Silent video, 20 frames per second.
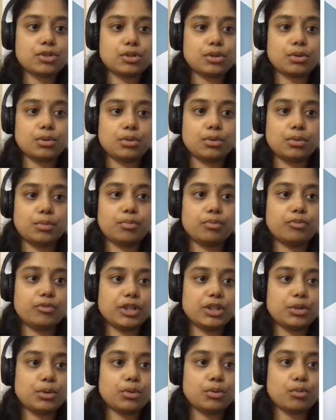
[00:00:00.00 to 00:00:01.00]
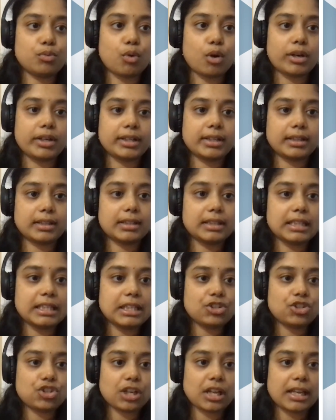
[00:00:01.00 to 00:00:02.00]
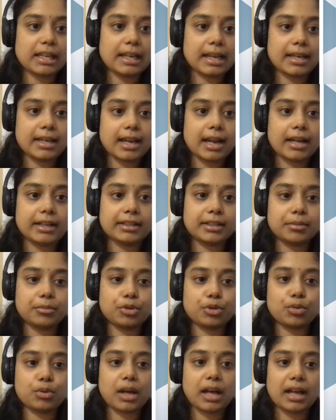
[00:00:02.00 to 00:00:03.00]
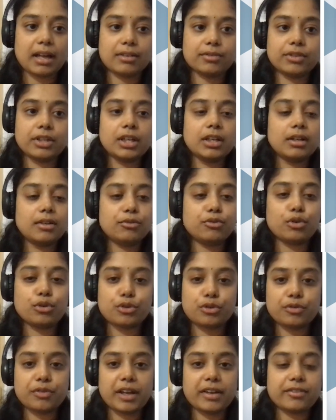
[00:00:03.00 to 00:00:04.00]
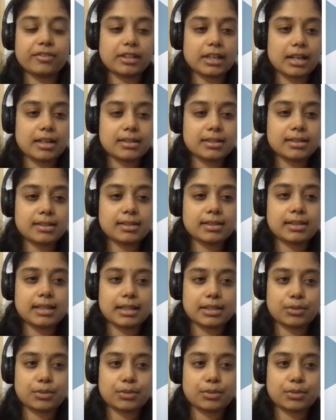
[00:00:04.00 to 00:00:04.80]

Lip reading: So we don't want each LI item to have 4 to 5 classes.